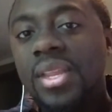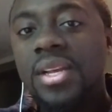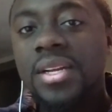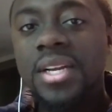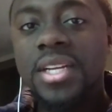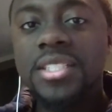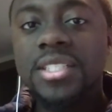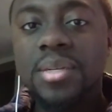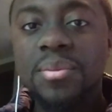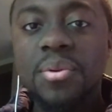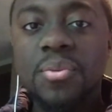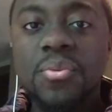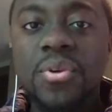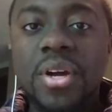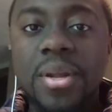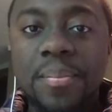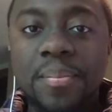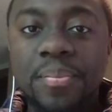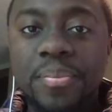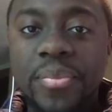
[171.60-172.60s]
that's number
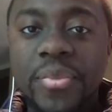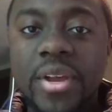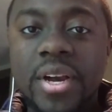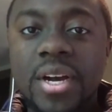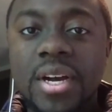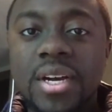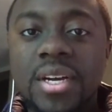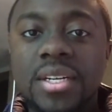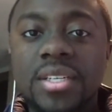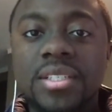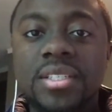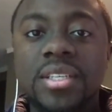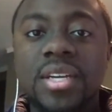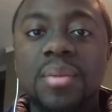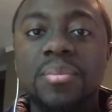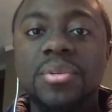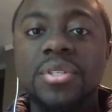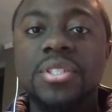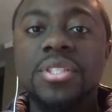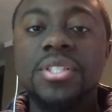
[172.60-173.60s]
1.
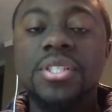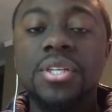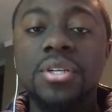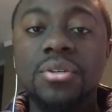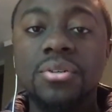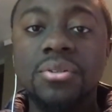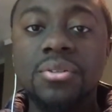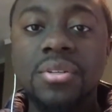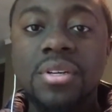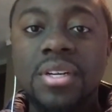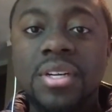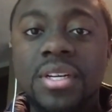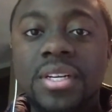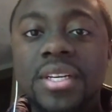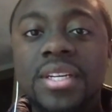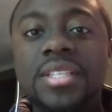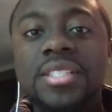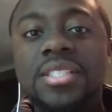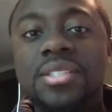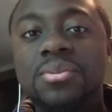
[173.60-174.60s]
Number 2
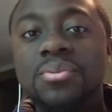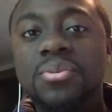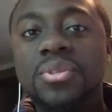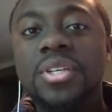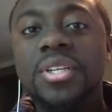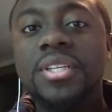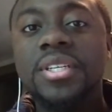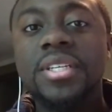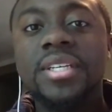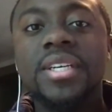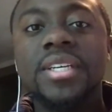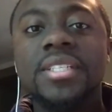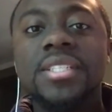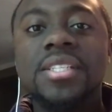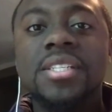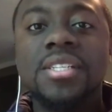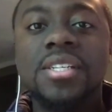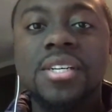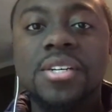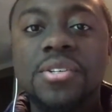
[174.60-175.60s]
is to really get
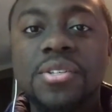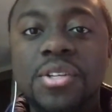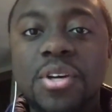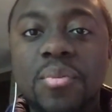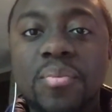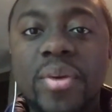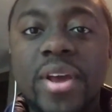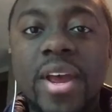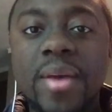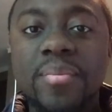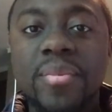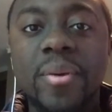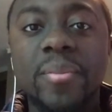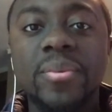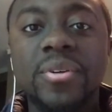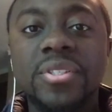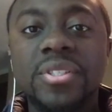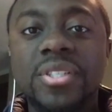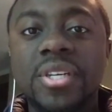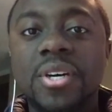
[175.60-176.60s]
to know your band
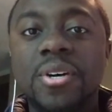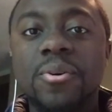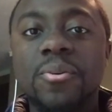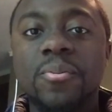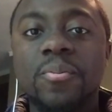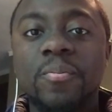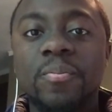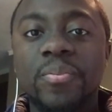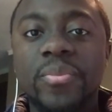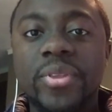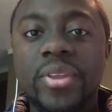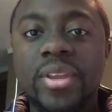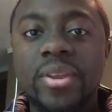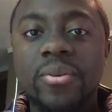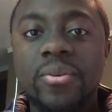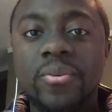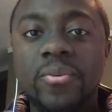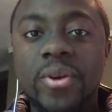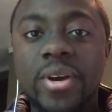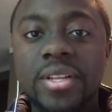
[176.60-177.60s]
members. So
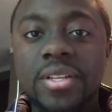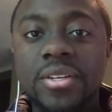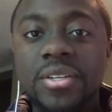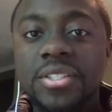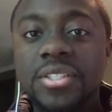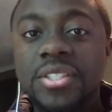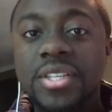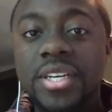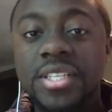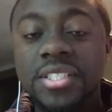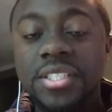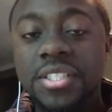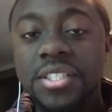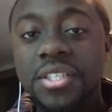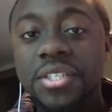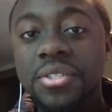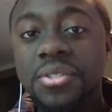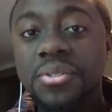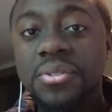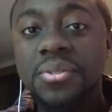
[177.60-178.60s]
whether it's just
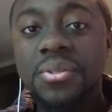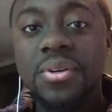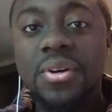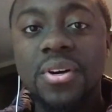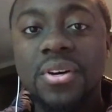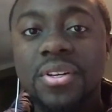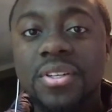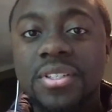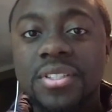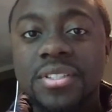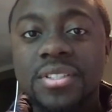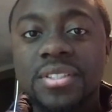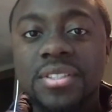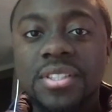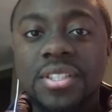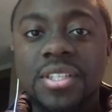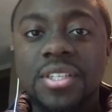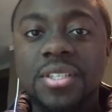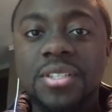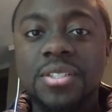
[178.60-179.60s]
you on,
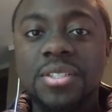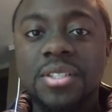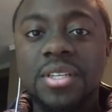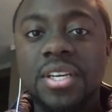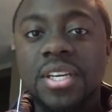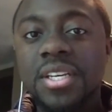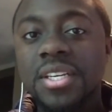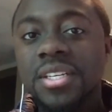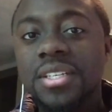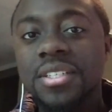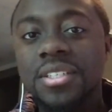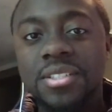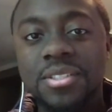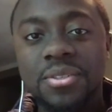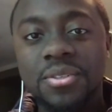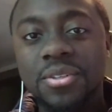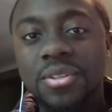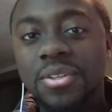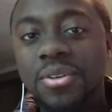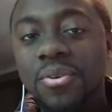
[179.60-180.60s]
the keys
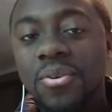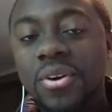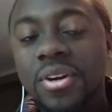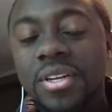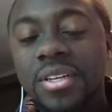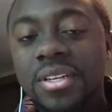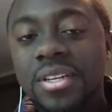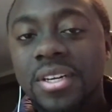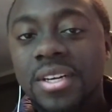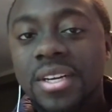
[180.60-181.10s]
or the organ